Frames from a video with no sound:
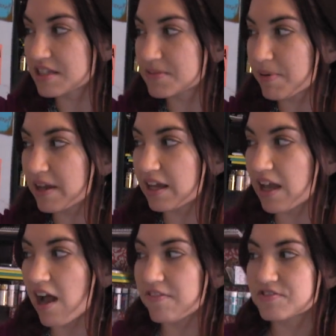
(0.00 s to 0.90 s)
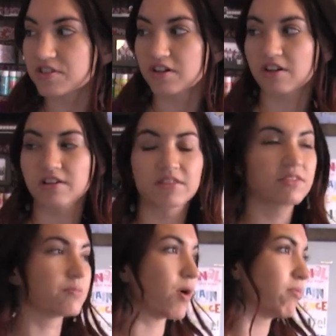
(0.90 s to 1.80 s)
this painting after
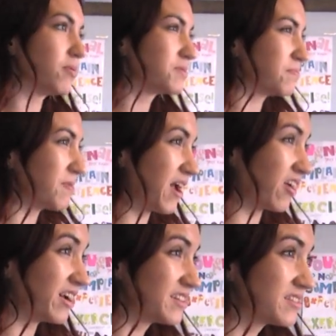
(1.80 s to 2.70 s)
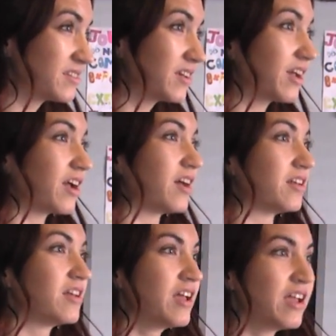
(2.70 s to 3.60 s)
the problems in Paris
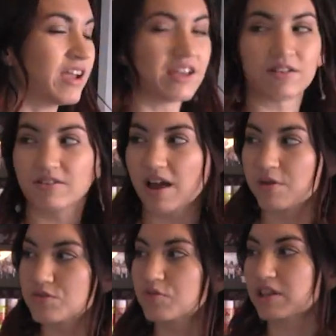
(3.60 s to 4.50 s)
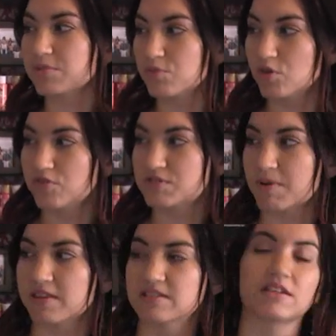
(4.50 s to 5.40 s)
and it, I was really moved
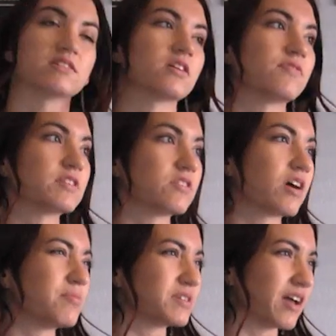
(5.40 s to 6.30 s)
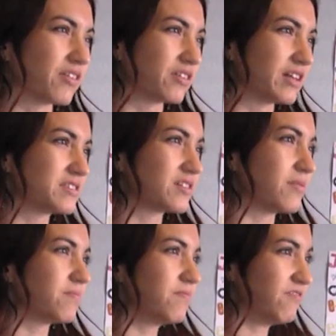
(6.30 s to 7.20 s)
by this idea of let's all come together, let's
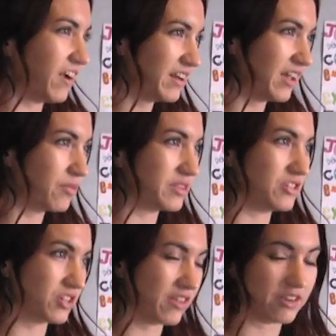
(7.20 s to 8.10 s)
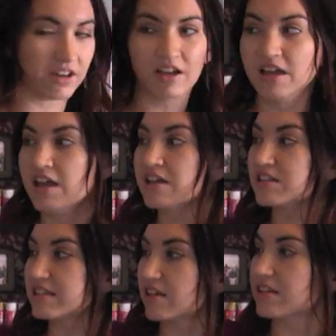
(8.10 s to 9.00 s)
stop fighting with each other. So that's how